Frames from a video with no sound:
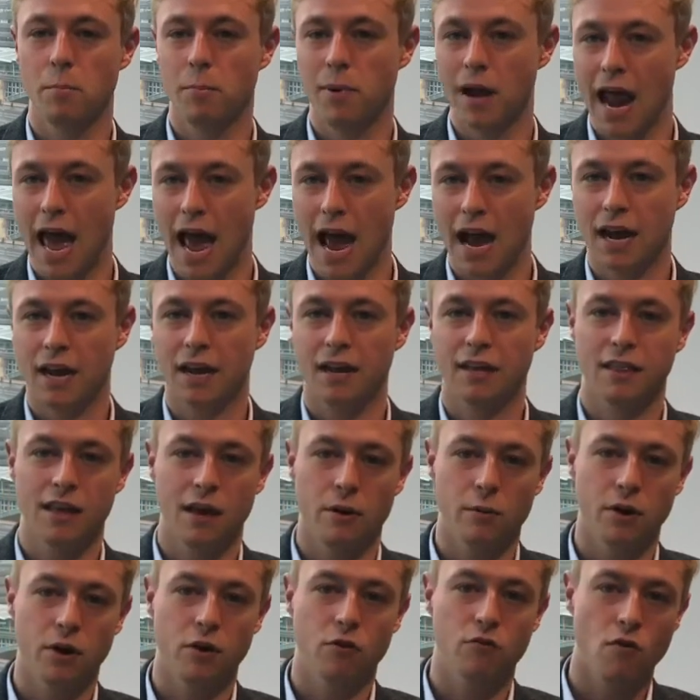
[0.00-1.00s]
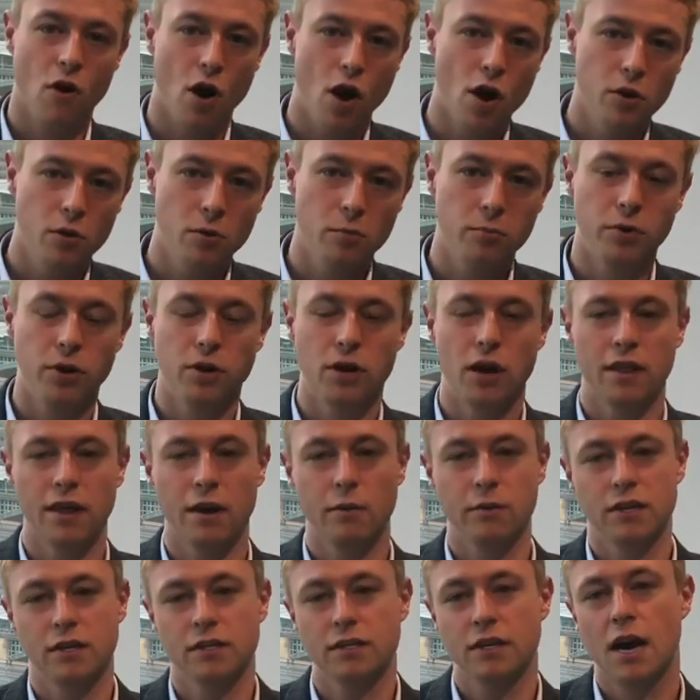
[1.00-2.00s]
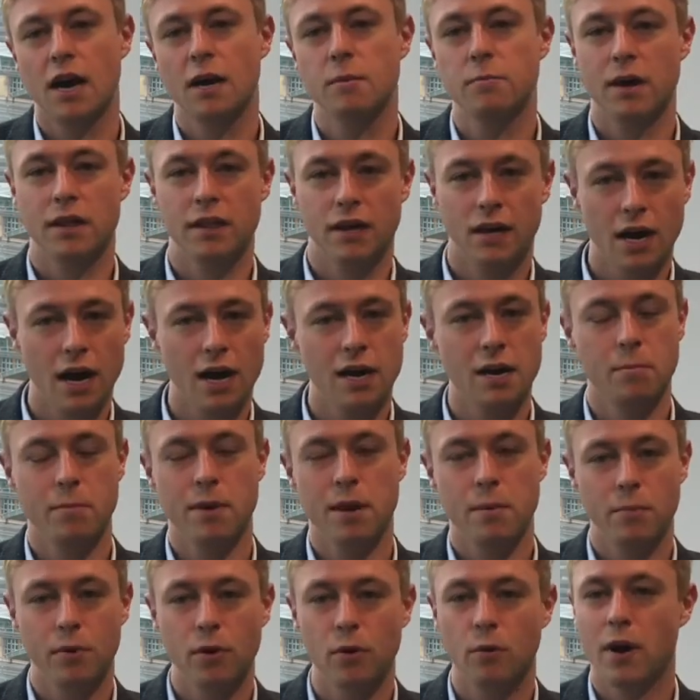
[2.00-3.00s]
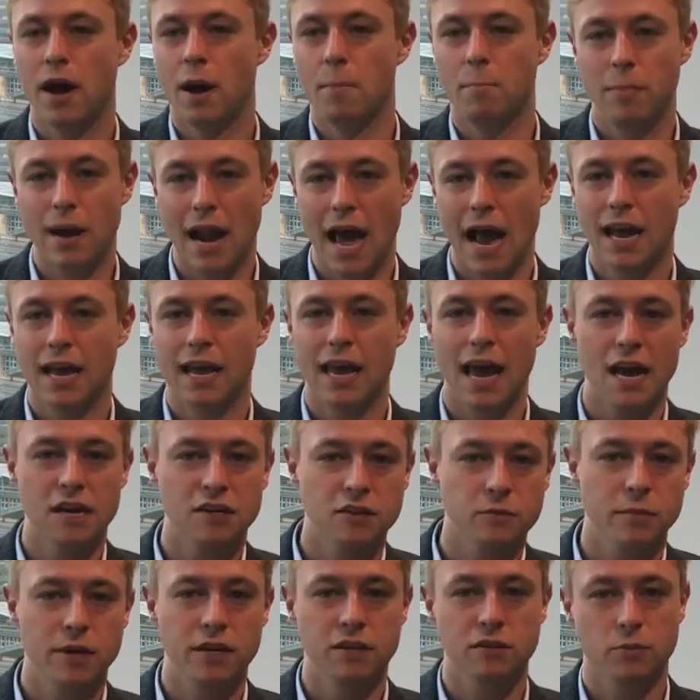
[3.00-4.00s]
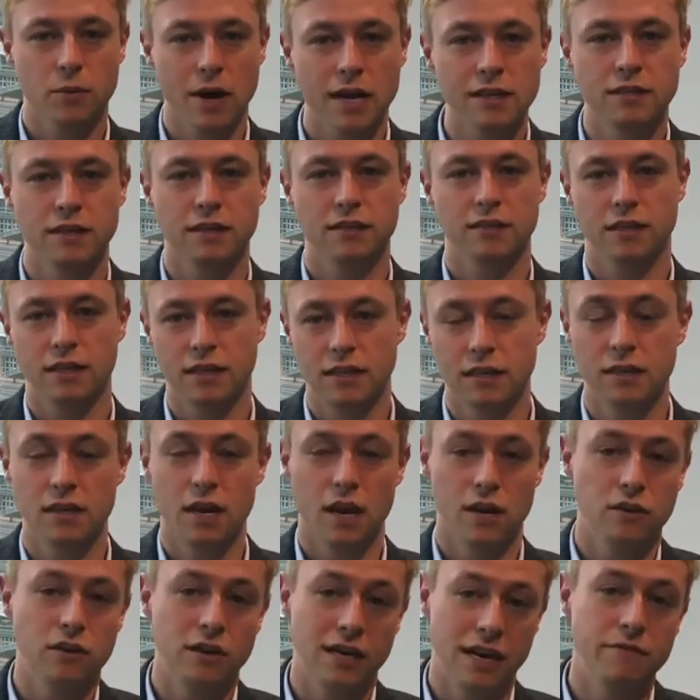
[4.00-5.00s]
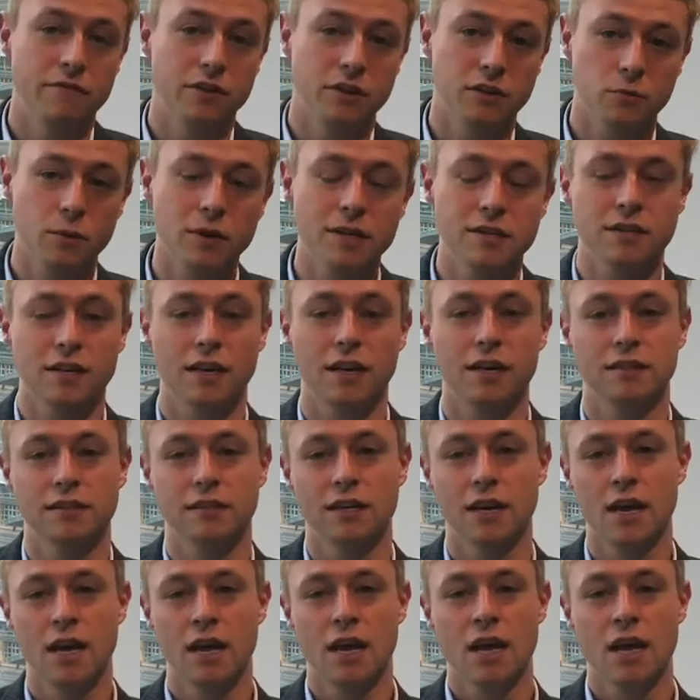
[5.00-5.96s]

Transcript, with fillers: black, they were chrome, you know, they were designed by the kind of people who wear black cashmere sweaters and, and live in Switzerland.